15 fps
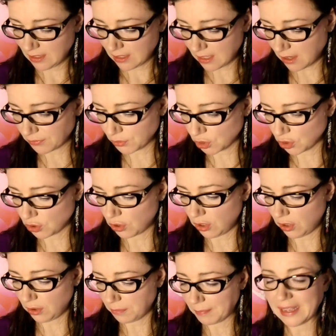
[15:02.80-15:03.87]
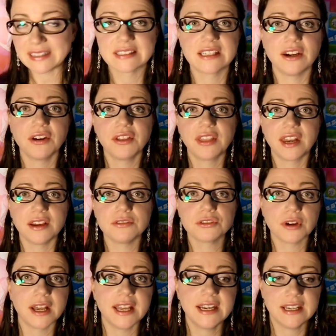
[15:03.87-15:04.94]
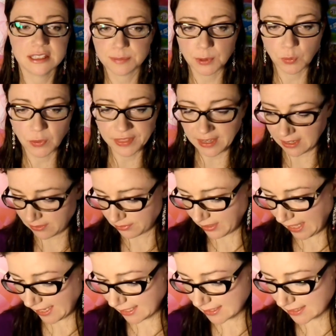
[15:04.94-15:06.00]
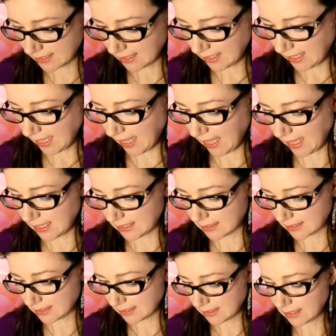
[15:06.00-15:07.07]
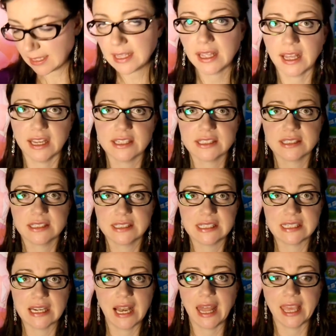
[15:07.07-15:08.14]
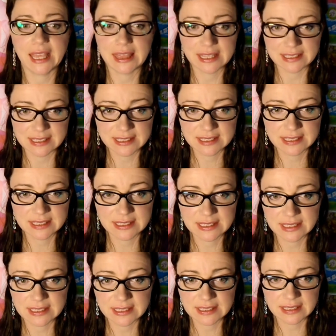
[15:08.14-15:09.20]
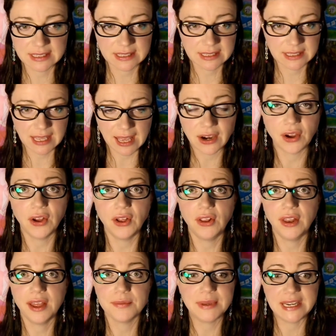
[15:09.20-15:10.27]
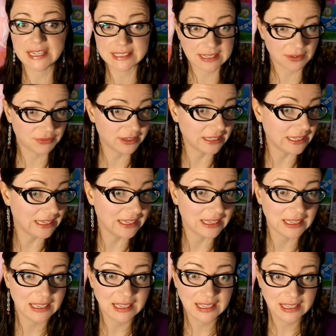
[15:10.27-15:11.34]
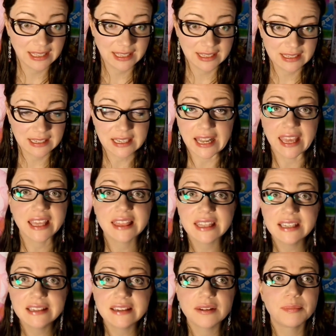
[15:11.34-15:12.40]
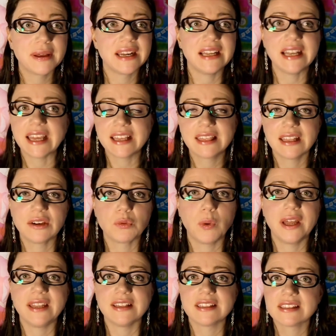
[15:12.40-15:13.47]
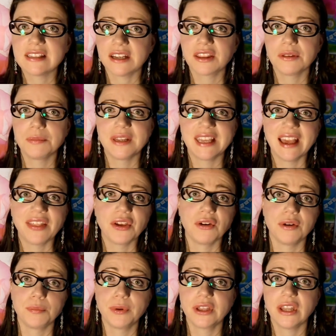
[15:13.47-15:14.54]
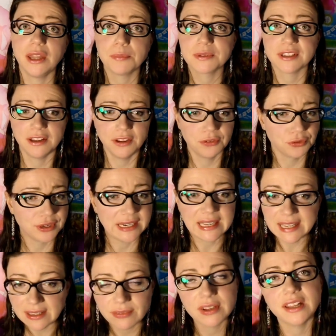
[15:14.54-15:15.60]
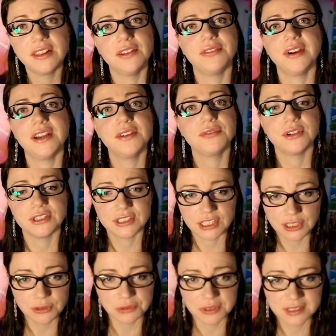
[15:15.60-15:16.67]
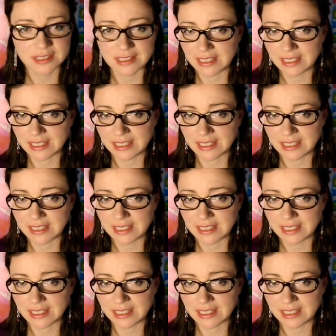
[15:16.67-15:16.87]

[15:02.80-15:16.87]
CoverGirl mascara that I've tried has been one that I've liked, and I didn't like this at all. I mean, it definitely lengthened, but it lengthened while it stuck them together and put clumps all over it, even on the very first use.